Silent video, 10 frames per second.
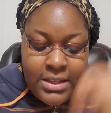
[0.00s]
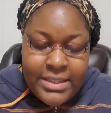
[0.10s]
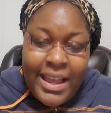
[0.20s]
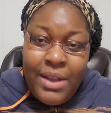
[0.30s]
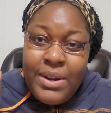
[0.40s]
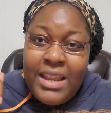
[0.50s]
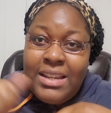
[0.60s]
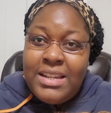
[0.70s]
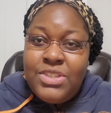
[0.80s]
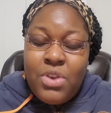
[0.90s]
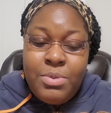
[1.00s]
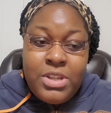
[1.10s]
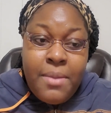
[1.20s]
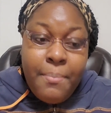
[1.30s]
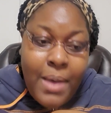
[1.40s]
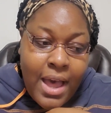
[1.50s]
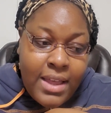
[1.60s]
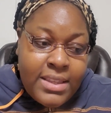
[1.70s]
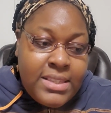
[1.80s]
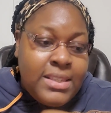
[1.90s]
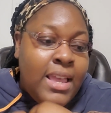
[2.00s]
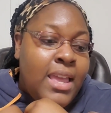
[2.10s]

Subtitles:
down in the description box.